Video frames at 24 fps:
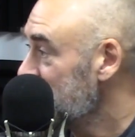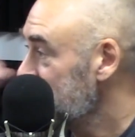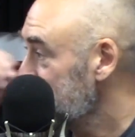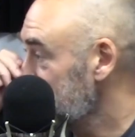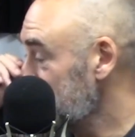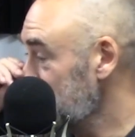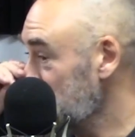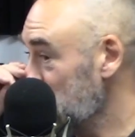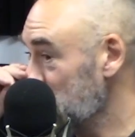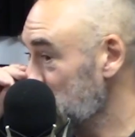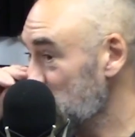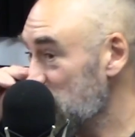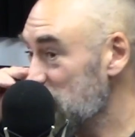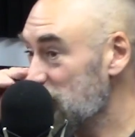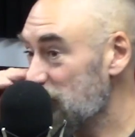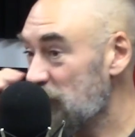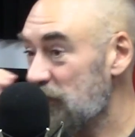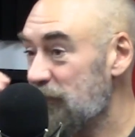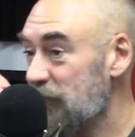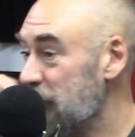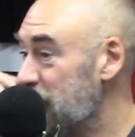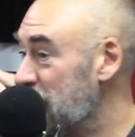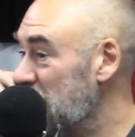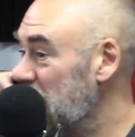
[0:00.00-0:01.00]
So,
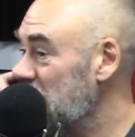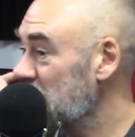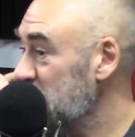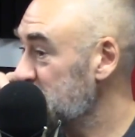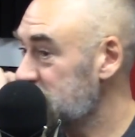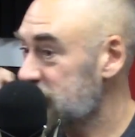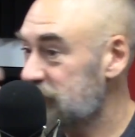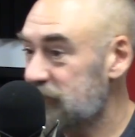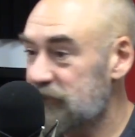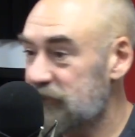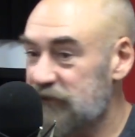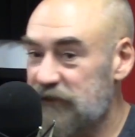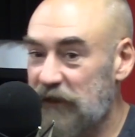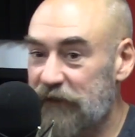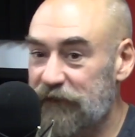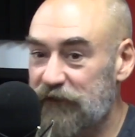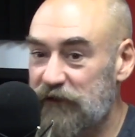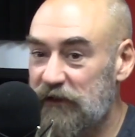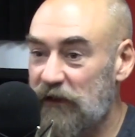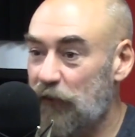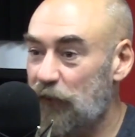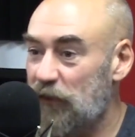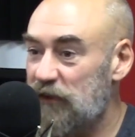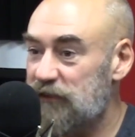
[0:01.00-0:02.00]
we beat Palace
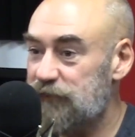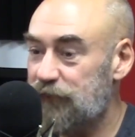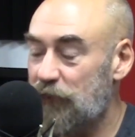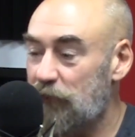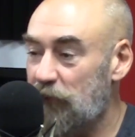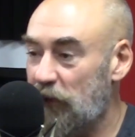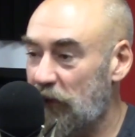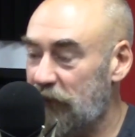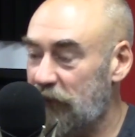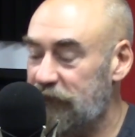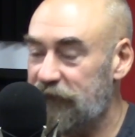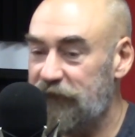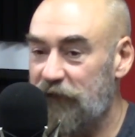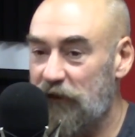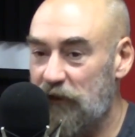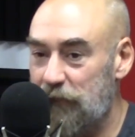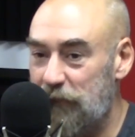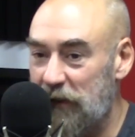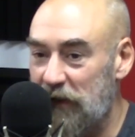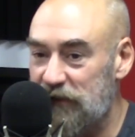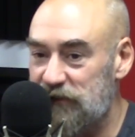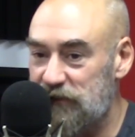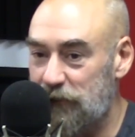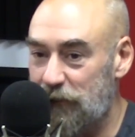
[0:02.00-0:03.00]
7-0, and West Brom are going, fuck,
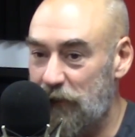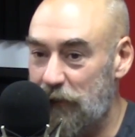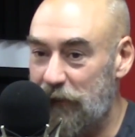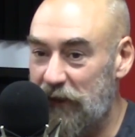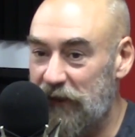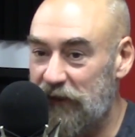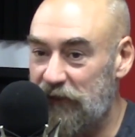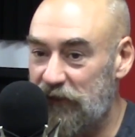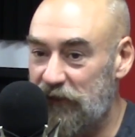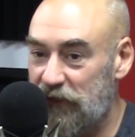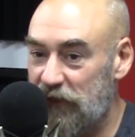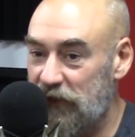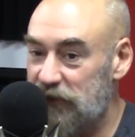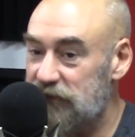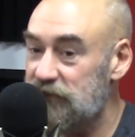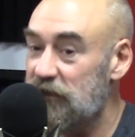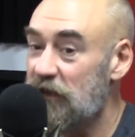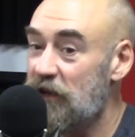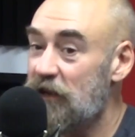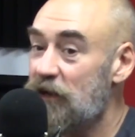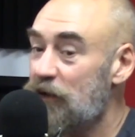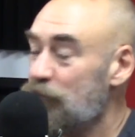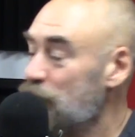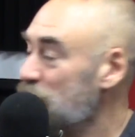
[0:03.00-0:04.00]
Palace are a bit better than us.
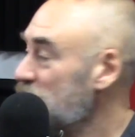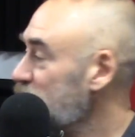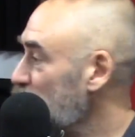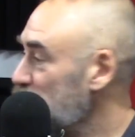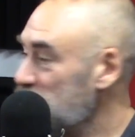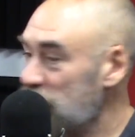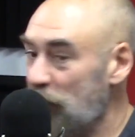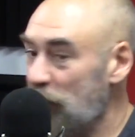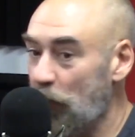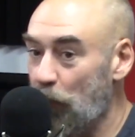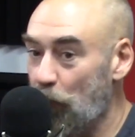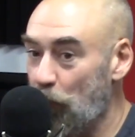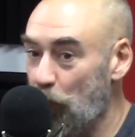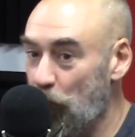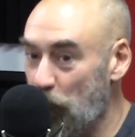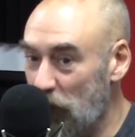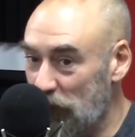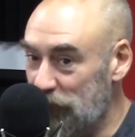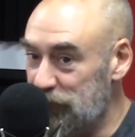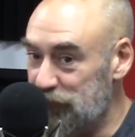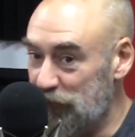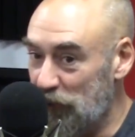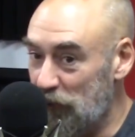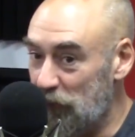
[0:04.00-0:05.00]
We've only got
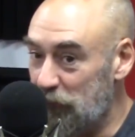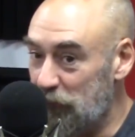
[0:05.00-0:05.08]
one job.